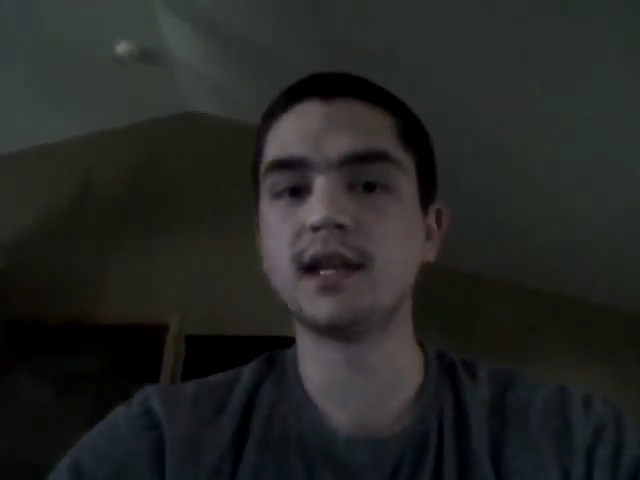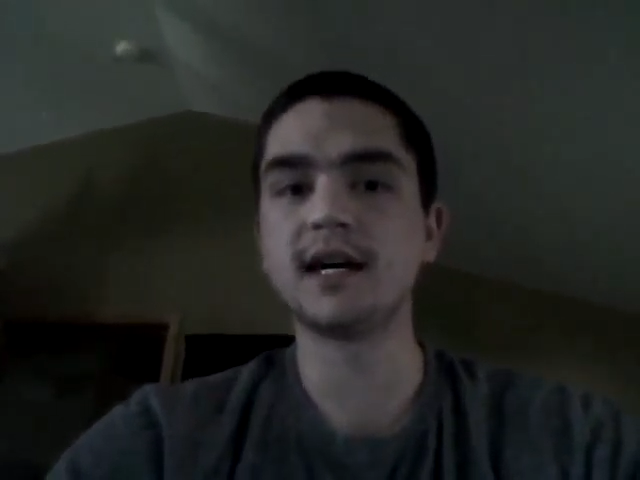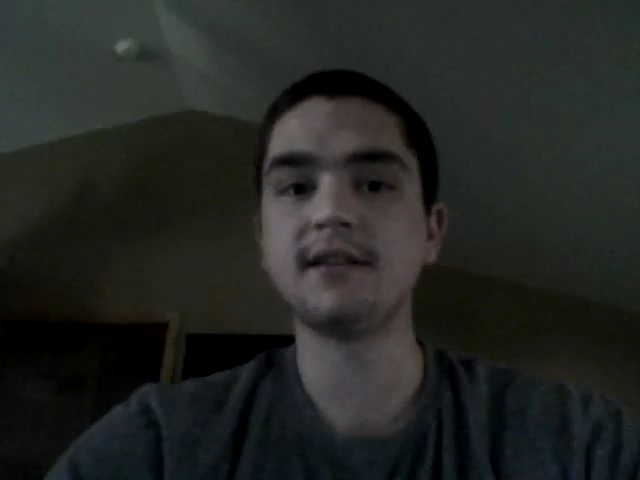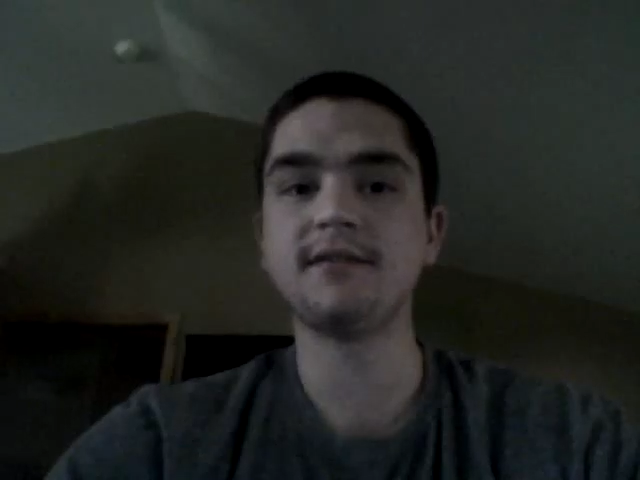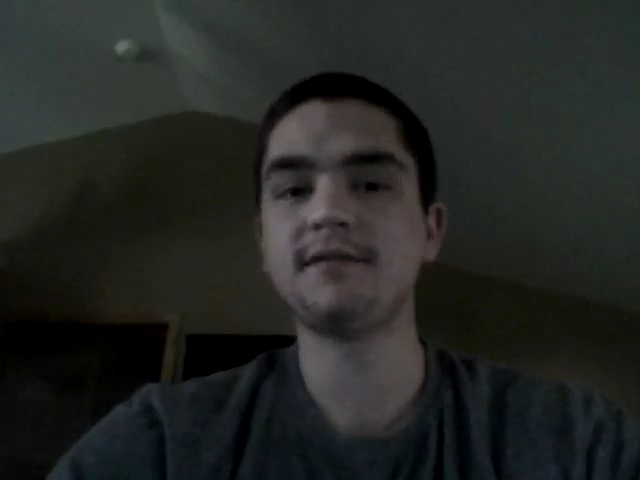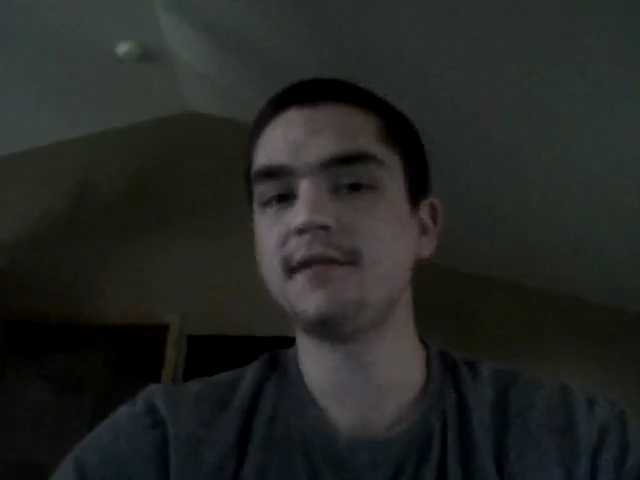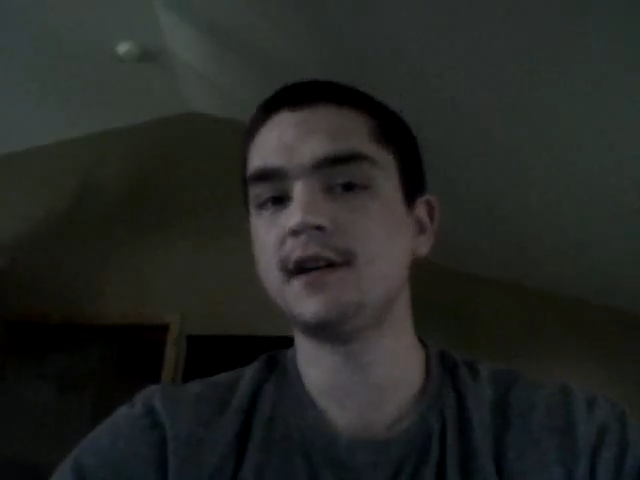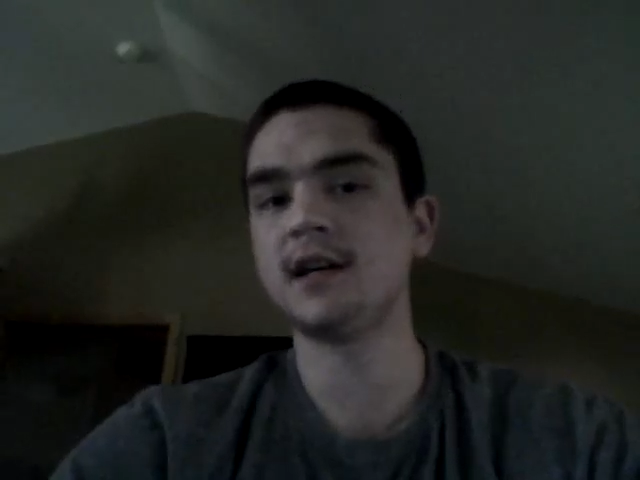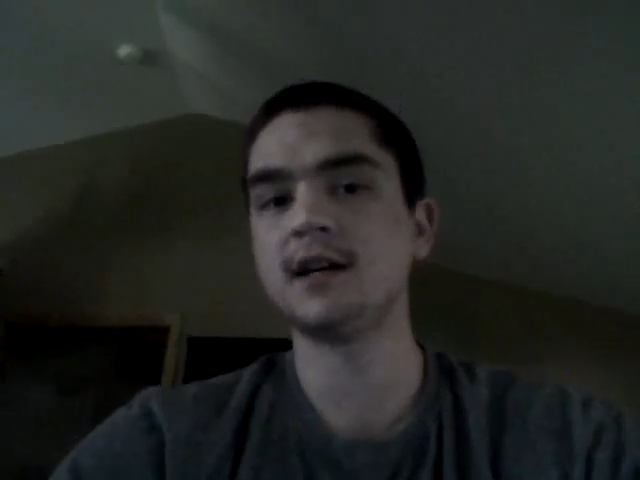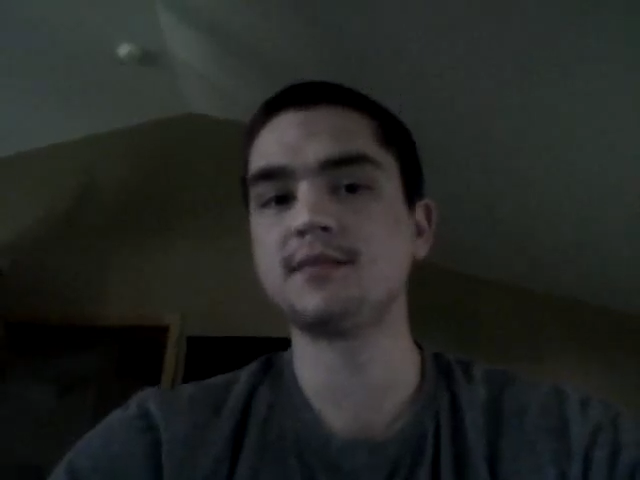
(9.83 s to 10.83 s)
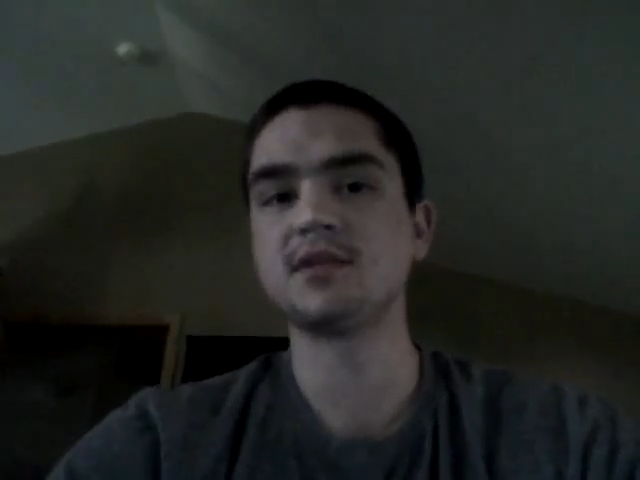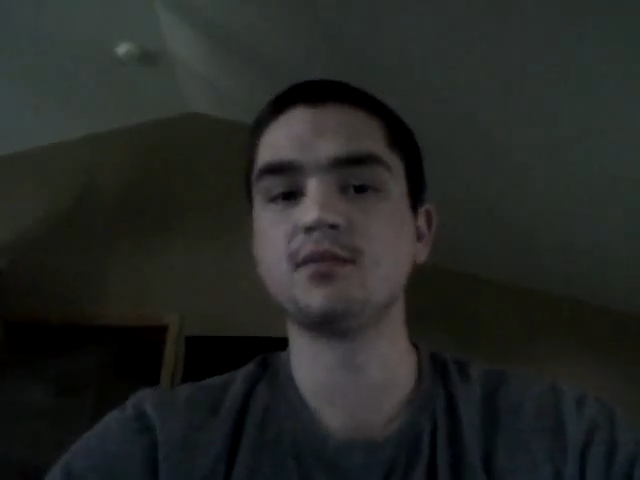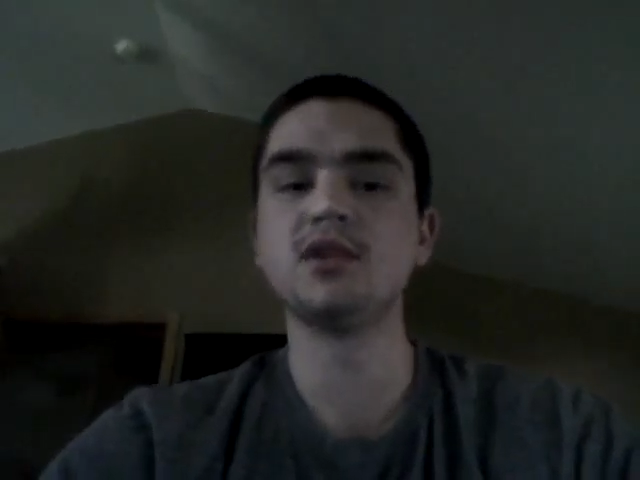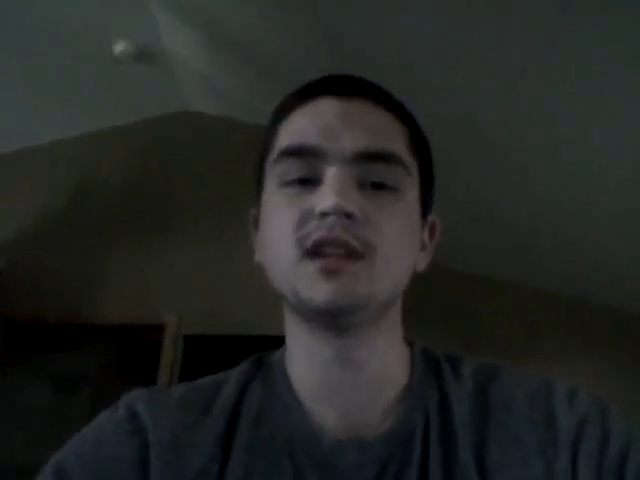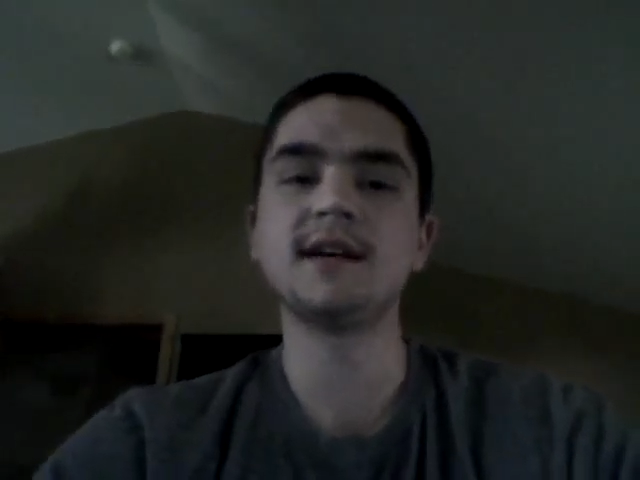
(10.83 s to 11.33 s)
life,
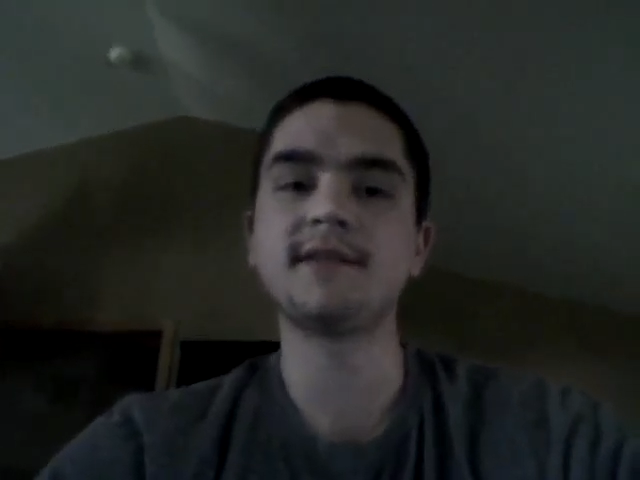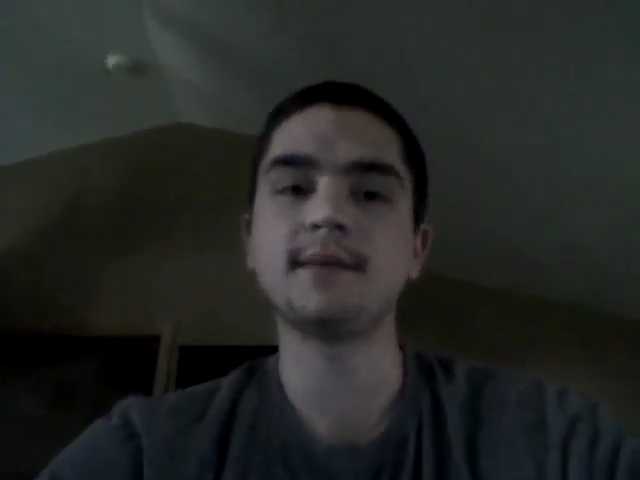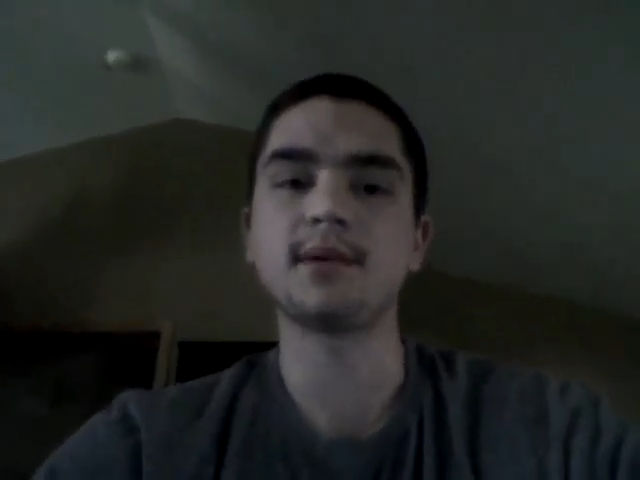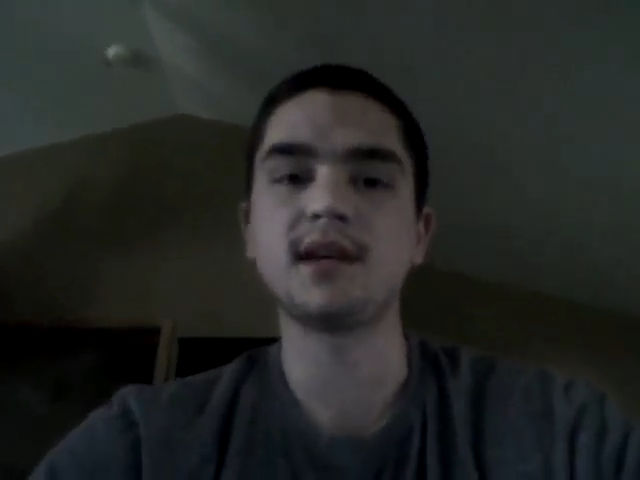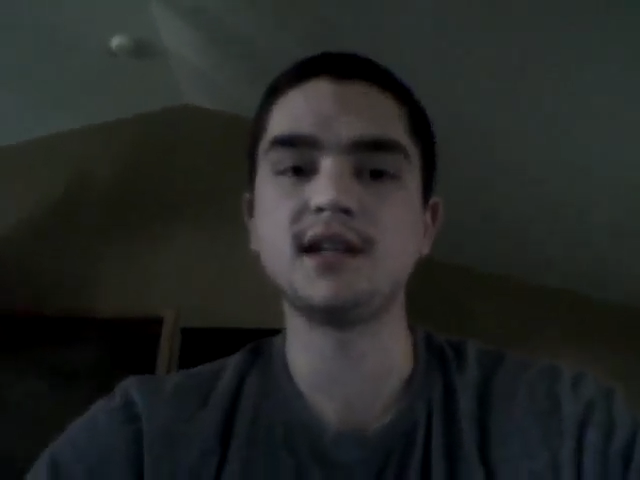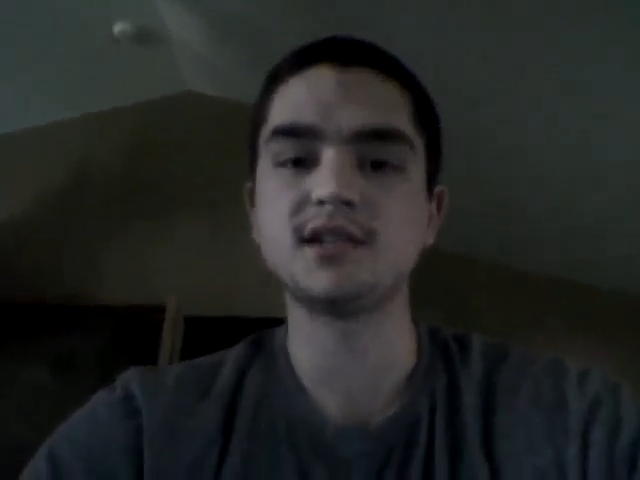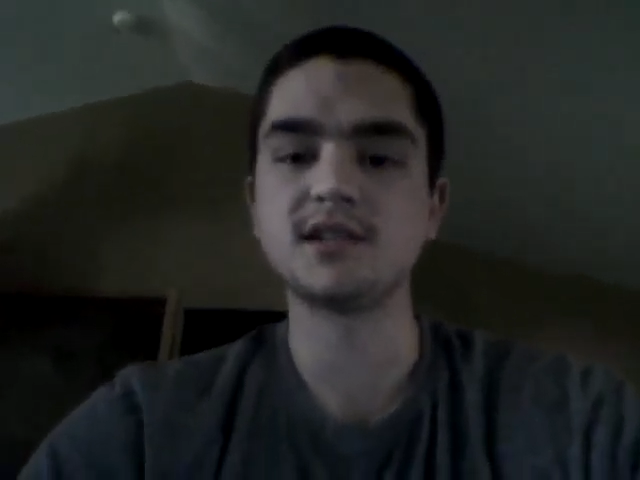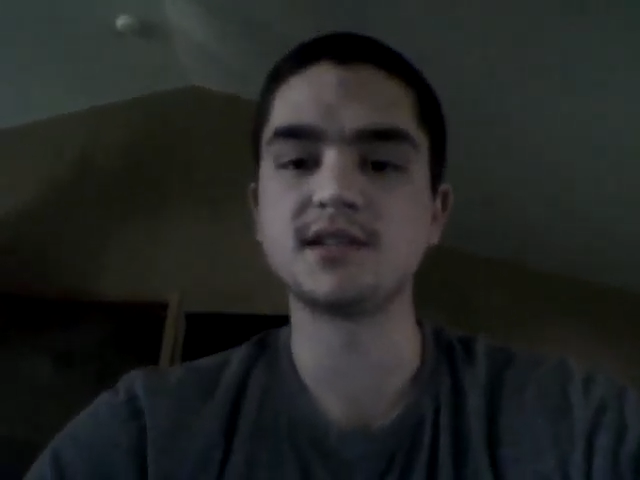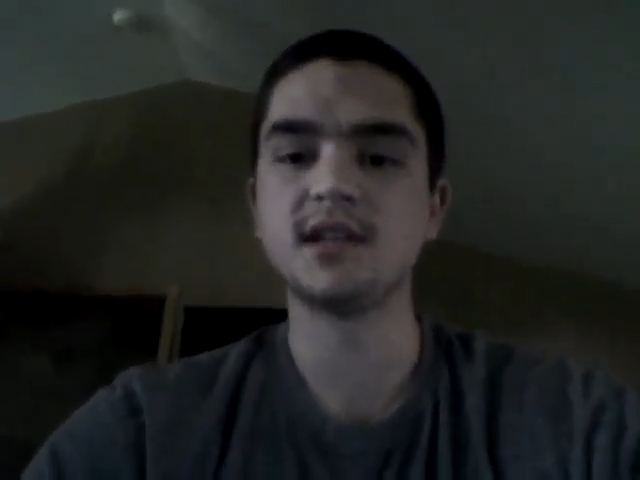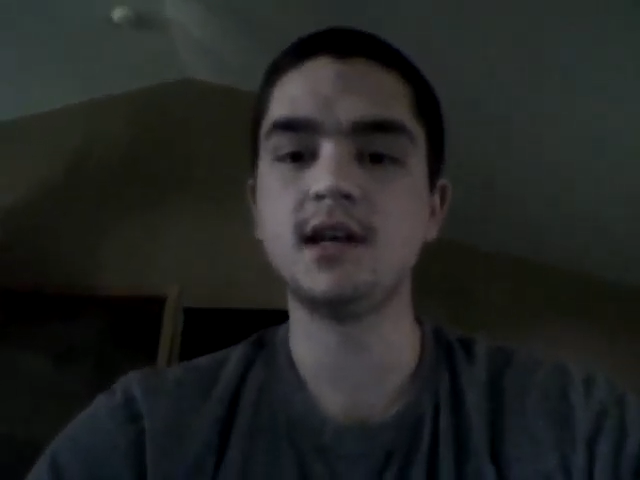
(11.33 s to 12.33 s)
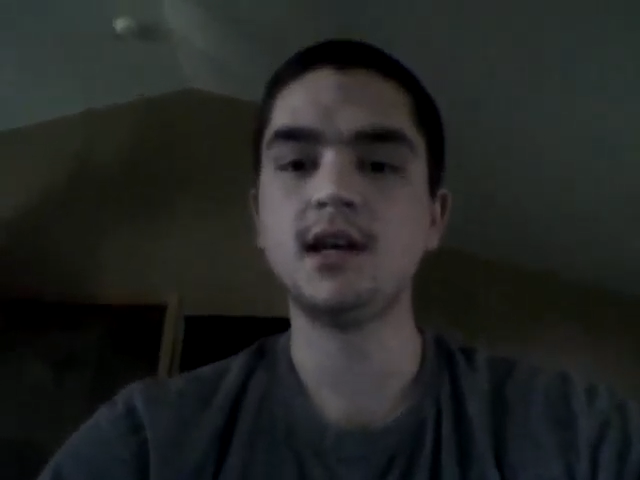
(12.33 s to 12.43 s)
some real life applications.